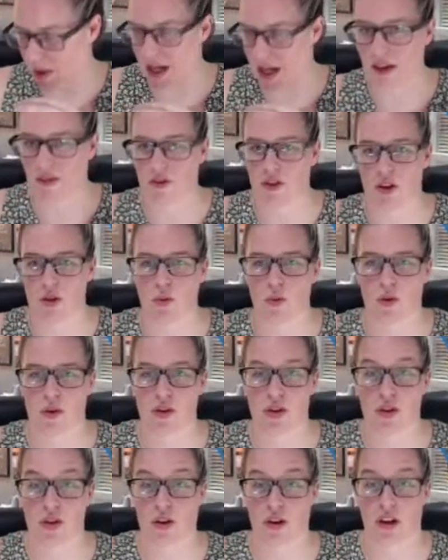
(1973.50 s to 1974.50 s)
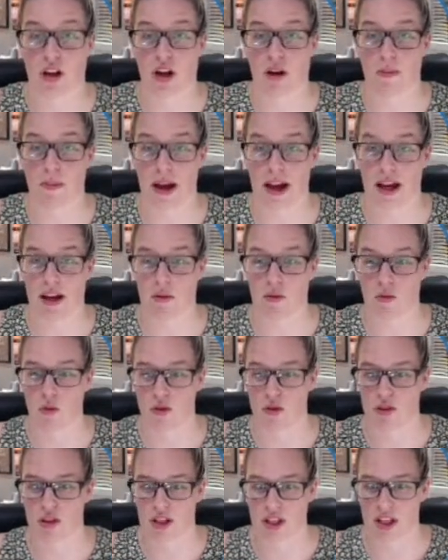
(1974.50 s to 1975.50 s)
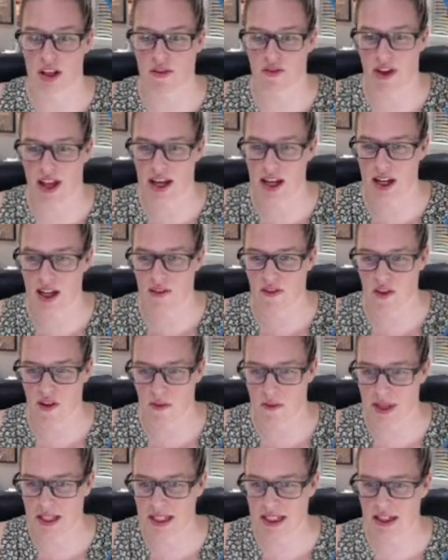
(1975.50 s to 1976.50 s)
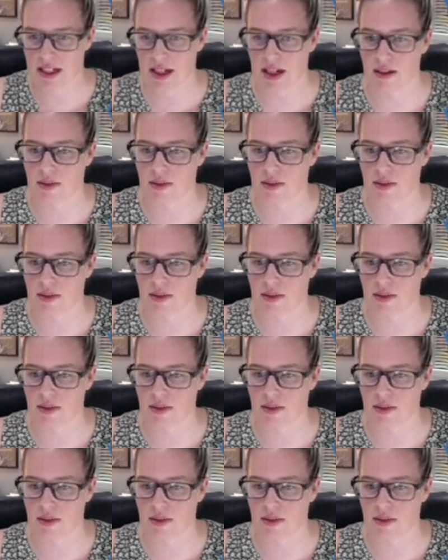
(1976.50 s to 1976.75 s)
if you want, you can go back and watch the event if you missed it.